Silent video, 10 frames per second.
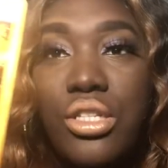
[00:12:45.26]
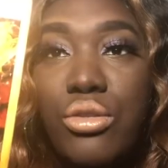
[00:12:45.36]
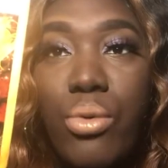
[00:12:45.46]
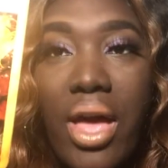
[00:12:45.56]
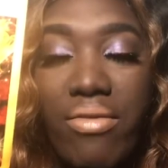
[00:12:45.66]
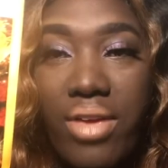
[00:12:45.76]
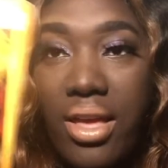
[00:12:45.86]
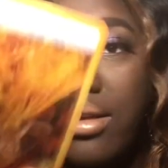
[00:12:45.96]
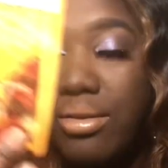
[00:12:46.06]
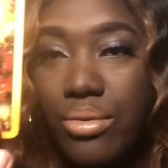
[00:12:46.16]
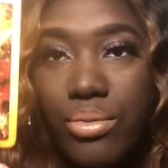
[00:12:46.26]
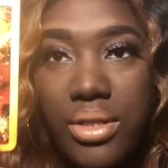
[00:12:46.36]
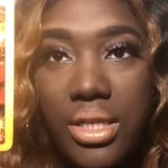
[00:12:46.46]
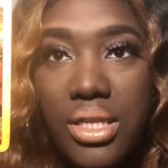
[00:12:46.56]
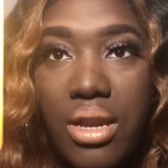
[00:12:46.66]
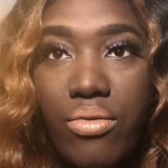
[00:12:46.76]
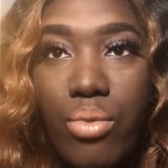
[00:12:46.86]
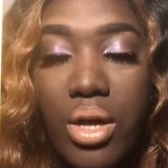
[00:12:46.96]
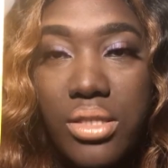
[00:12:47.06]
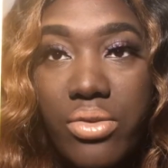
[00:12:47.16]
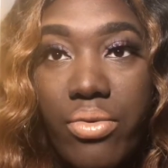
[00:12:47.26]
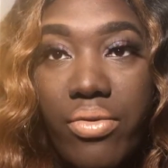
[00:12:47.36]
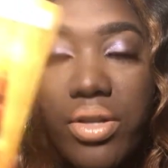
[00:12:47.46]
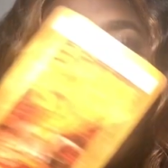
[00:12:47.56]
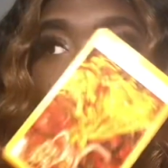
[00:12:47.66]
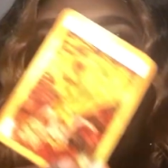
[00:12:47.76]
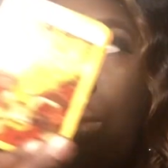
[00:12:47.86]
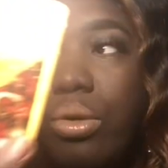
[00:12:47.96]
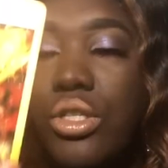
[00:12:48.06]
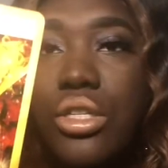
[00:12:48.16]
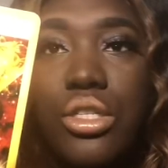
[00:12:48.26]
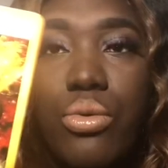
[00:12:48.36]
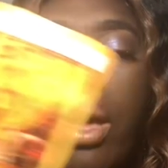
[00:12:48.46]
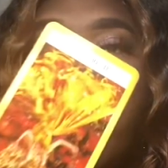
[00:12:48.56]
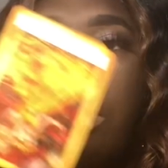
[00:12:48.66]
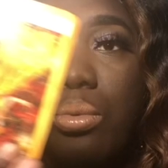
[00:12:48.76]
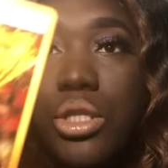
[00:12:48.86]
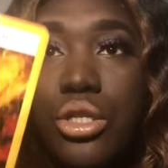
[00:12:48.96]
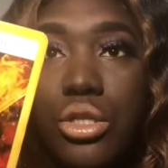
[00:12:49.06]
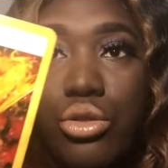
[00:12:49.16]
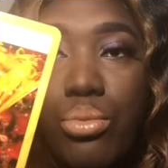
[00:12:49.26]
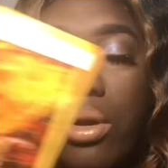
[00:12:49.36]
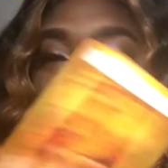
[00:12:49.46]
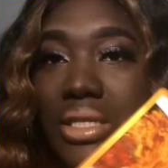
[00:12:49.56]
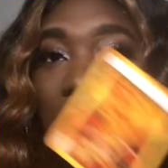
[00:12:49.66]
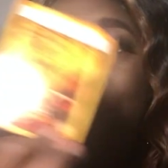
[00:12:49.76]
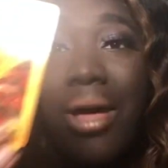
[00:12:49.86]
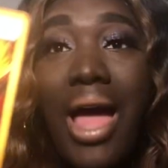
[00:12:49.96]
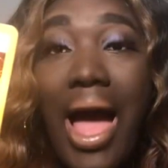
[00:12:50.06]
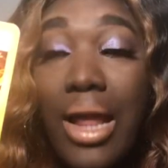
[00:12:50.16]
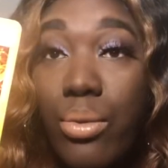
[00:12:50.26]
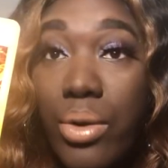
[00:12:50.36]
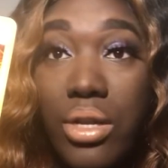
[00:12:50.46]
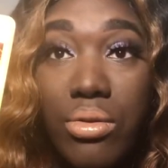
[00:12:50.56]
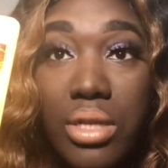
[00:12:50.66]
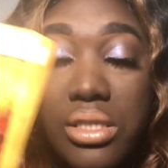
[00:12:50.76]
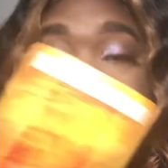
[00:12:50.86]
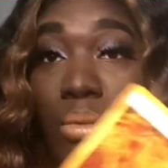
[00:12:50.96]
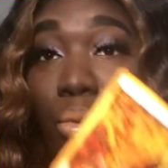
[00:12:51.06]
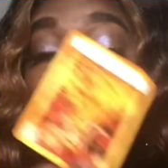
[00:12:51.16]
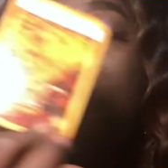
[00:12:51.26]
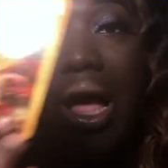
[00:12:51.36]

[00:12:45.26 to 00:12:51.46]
too heavy with the Ten of Wands in reverse. What's just too heavy, what's just too burdensome. I don't want to do this anymore.